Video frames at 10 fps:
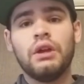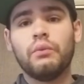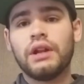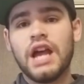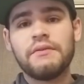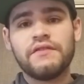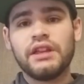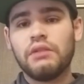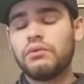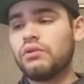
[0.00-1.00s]
when I'm
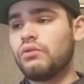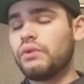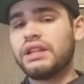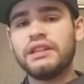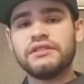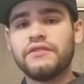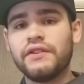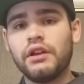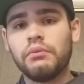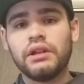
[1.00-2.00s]
available, when he's
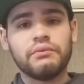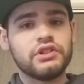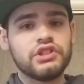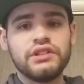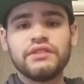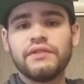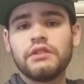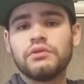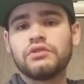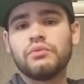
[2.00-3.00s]
available, and when she's
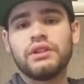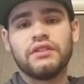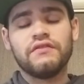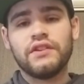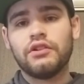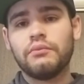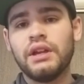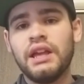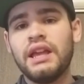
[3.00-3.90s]
available so we can film